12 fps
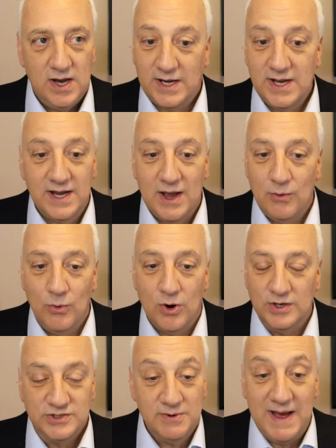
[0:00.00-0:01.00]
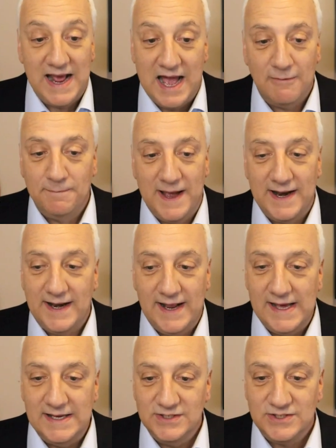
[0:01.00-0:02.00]
It can get worse, no matter how bad
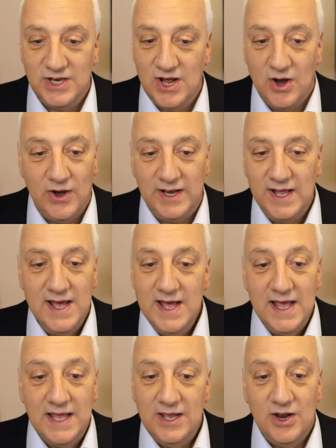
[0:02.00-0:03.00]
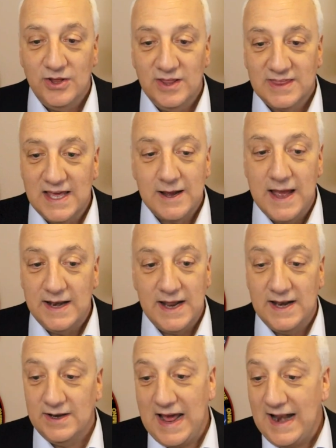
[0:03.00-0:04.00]
it is, you know. And you know, you think,
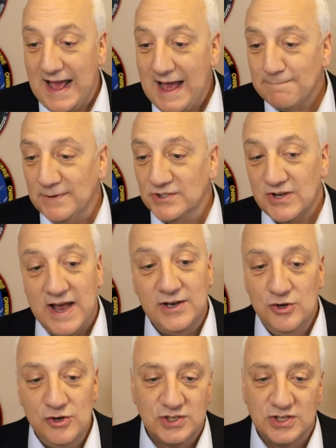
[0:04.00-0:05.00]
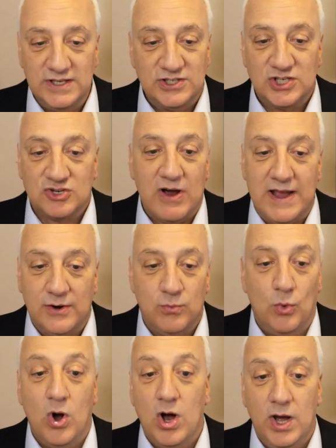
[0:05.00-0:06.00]
and and that happens. And usually, strike
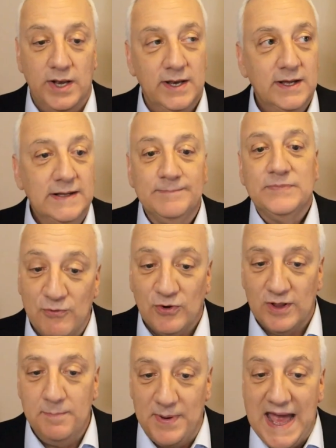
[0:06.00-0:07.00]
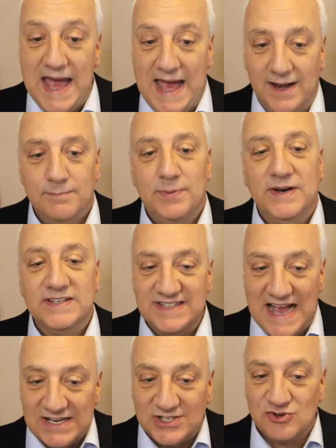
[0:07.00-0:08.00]
one could be really bad, but
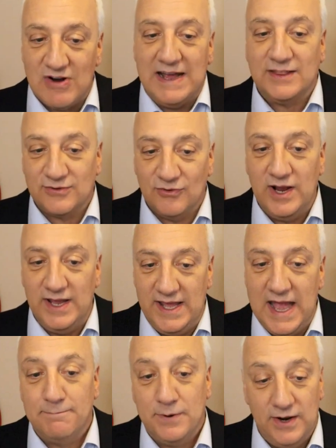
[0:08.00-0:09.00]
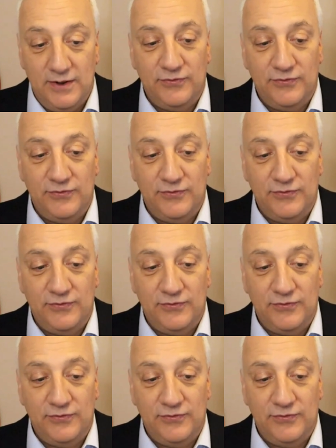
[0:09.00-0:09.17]
it's not strike three yet.